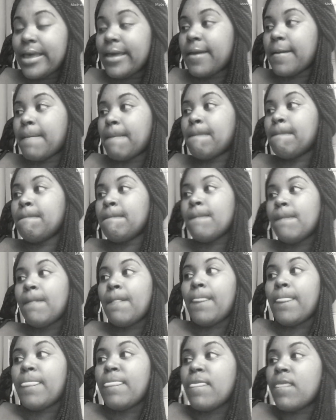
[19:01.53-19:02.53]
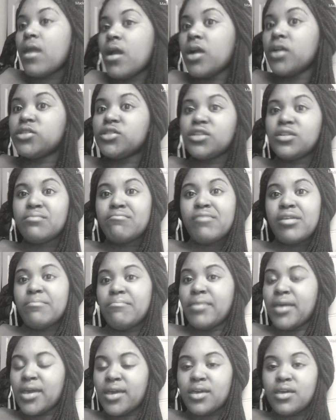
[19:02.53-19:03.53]
Like, I shouldn't be
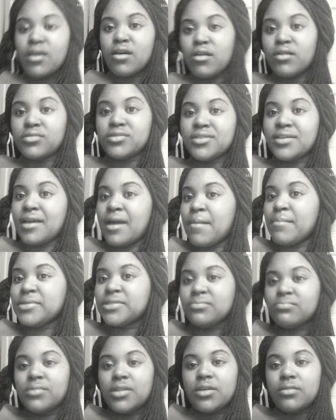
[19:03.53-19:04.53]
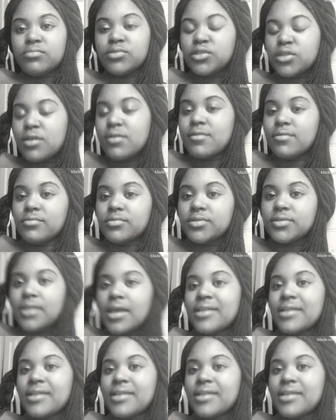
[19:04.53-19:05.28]
begging y'all to comment some damn shows.